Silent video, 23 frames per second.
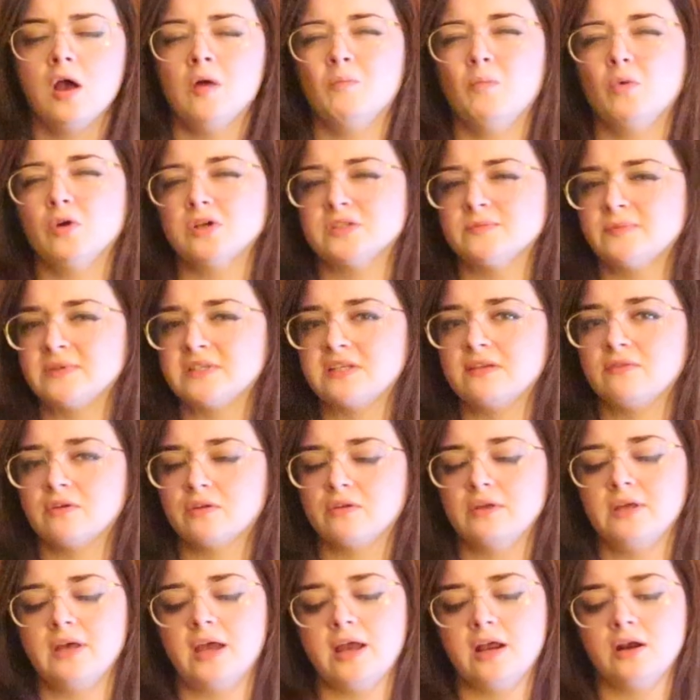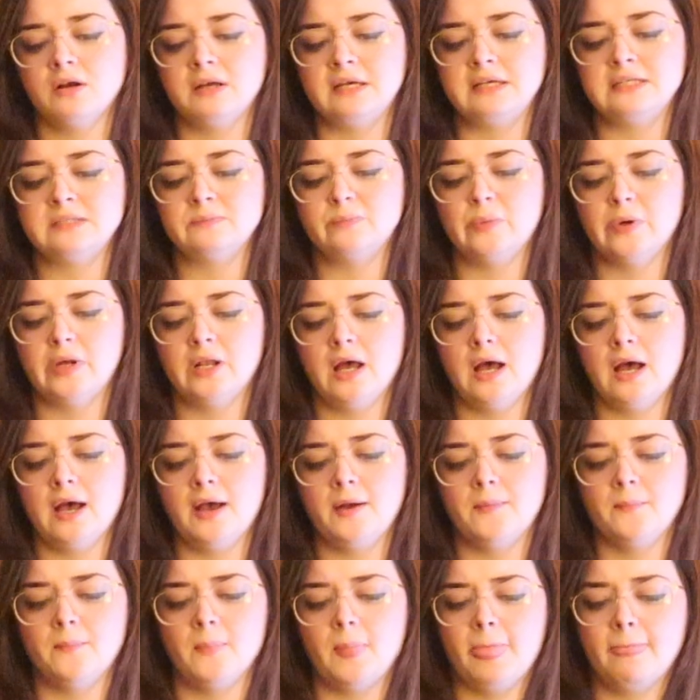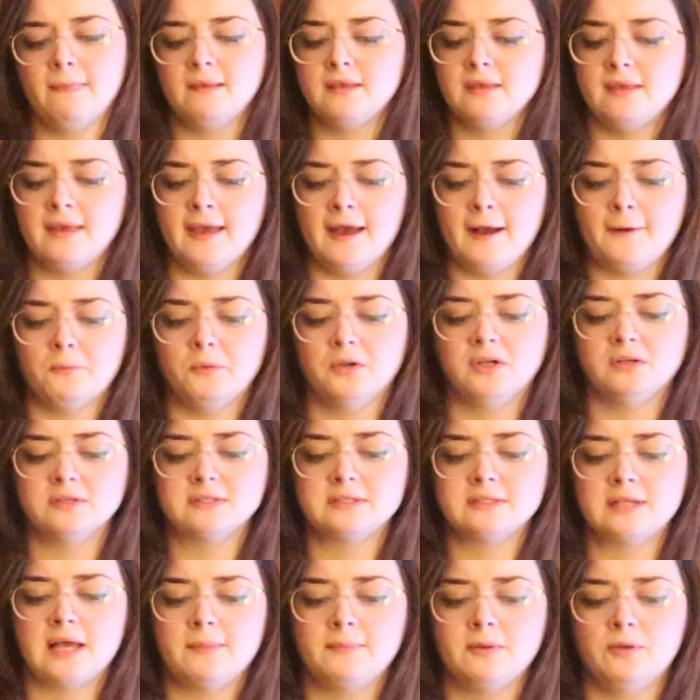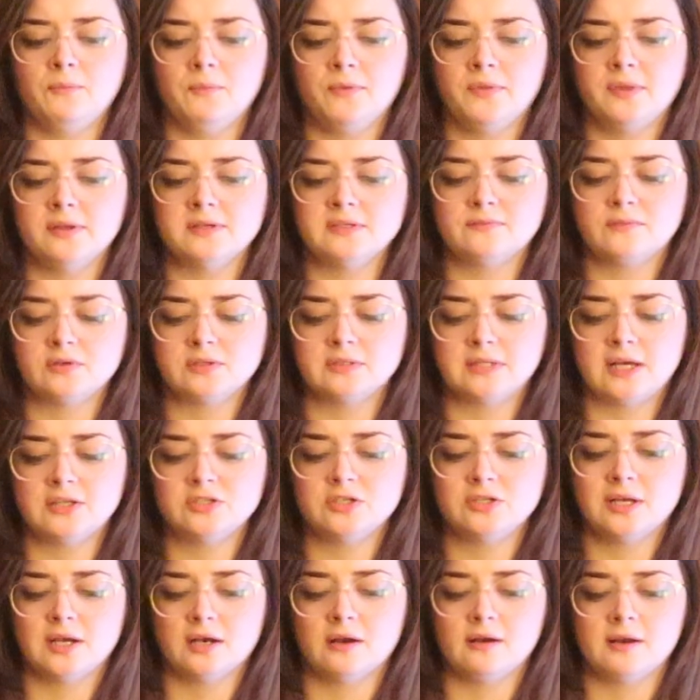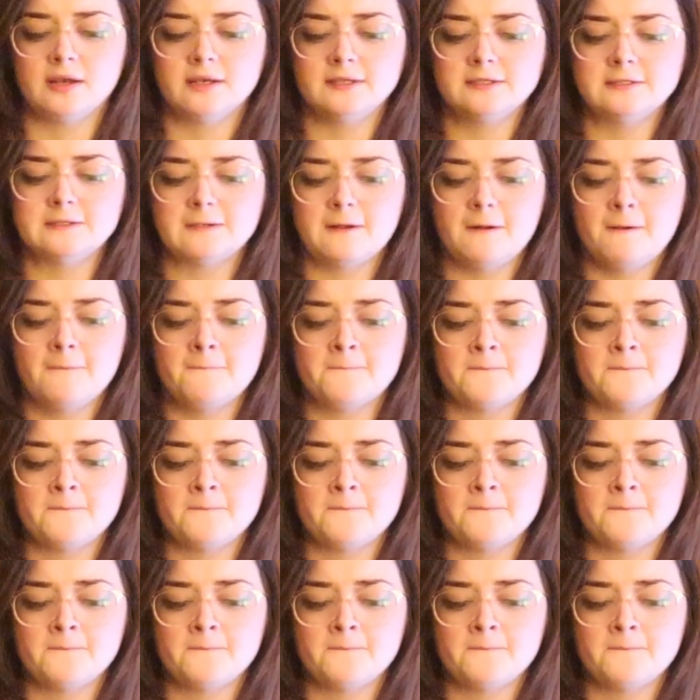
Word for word: More specifically, Aries. But, um, yeah, what else is happening with this for Sagittarius?